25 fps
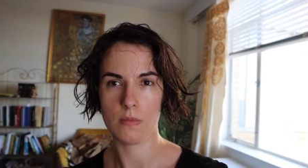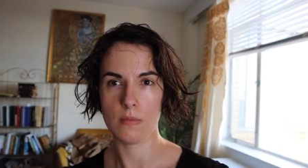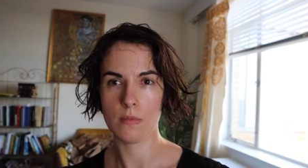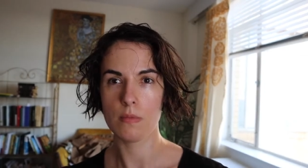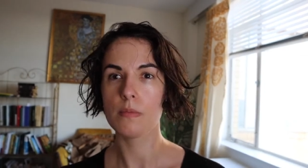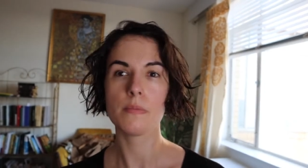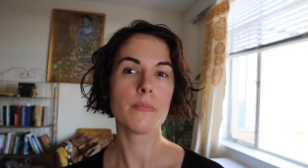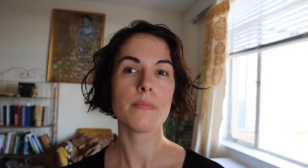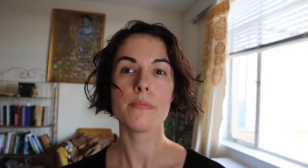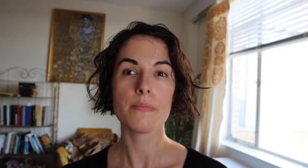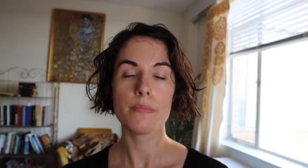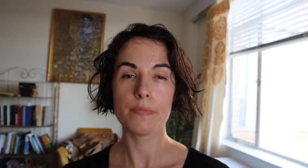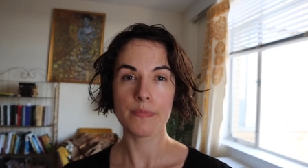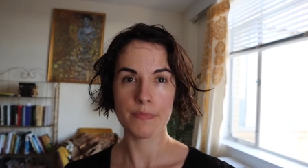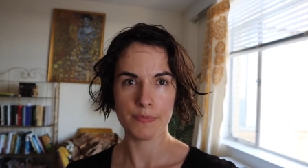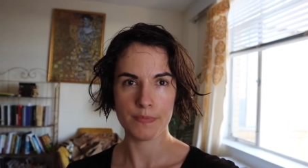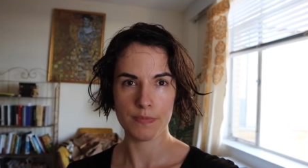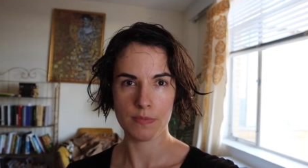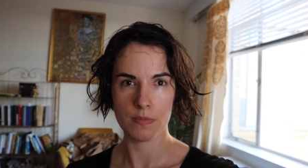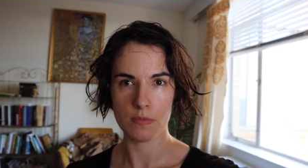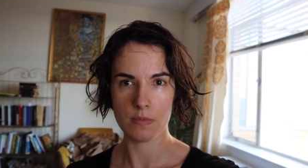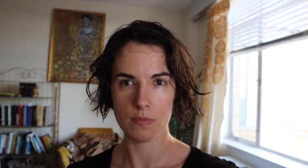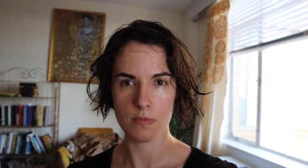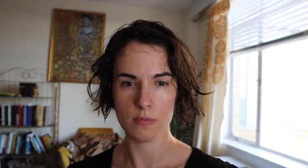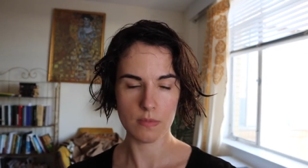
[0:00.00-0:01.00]
Okay,
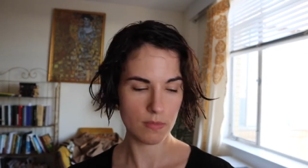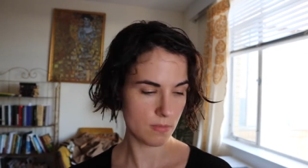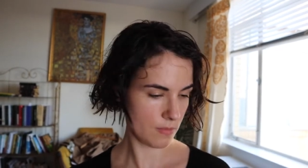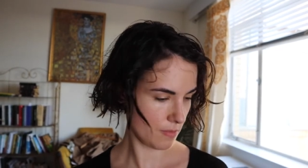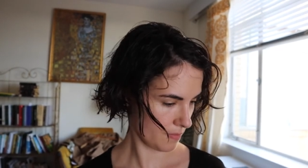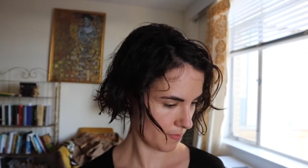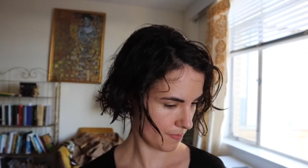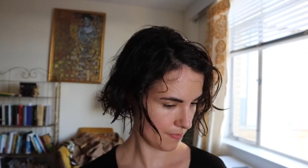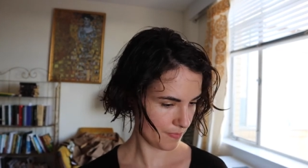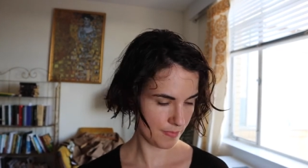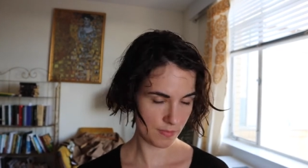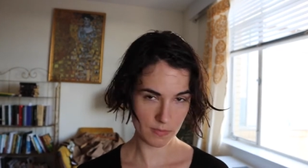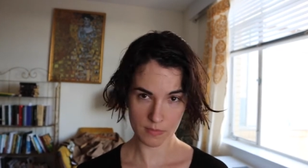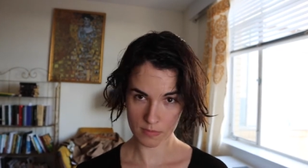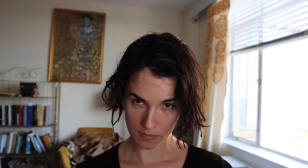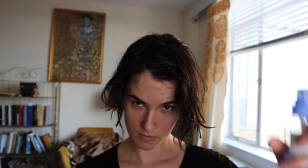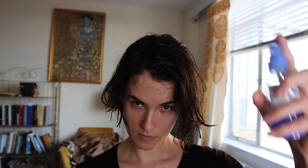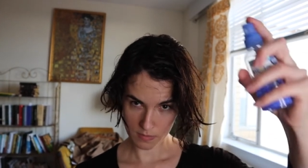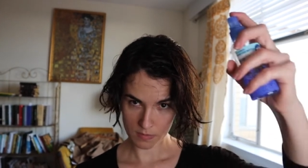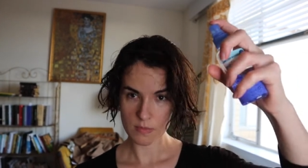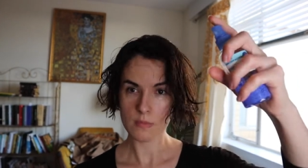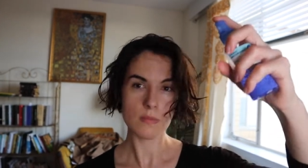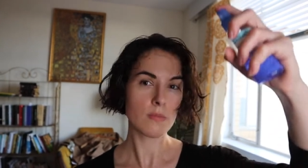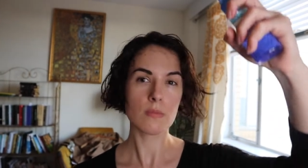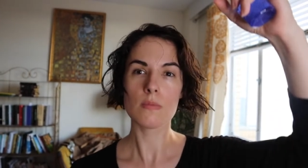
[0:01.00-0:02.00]
so here we
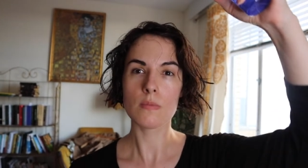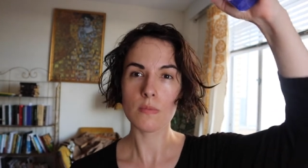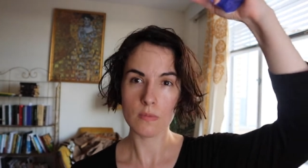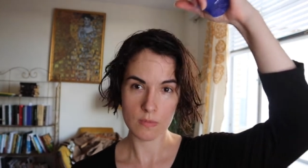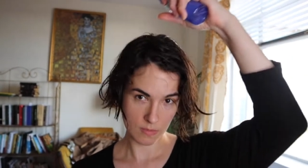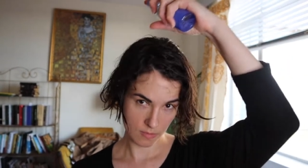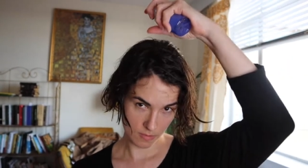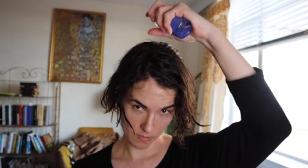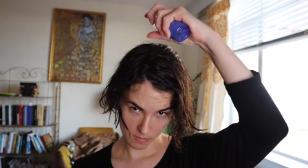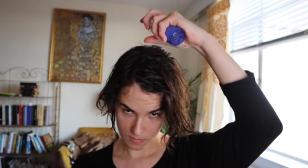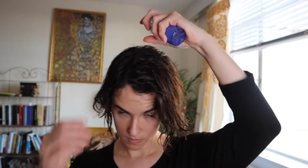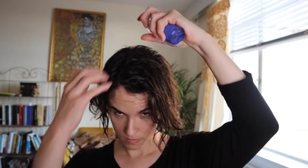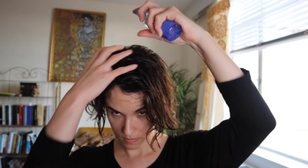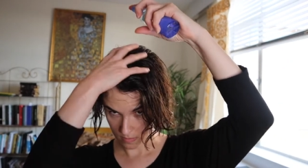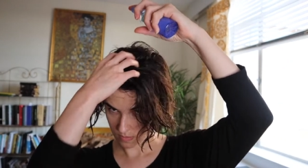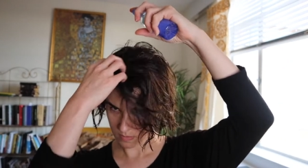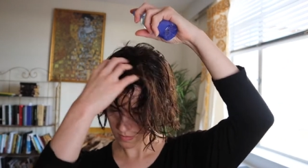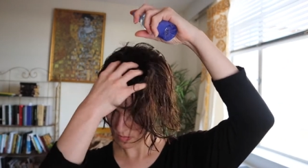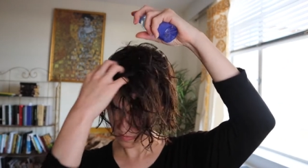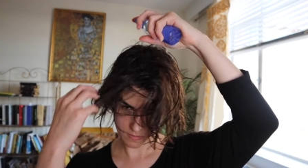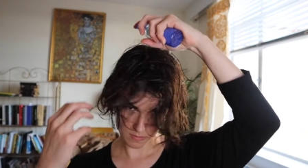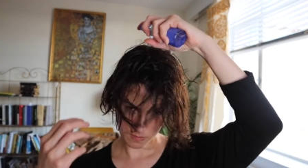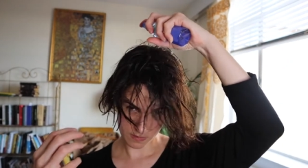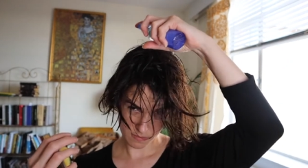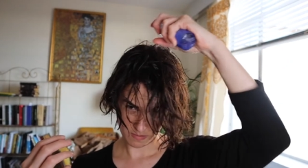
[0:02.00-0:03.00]
have
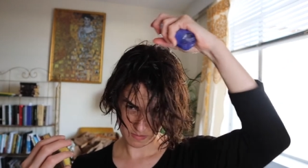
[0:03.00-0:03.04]
uh,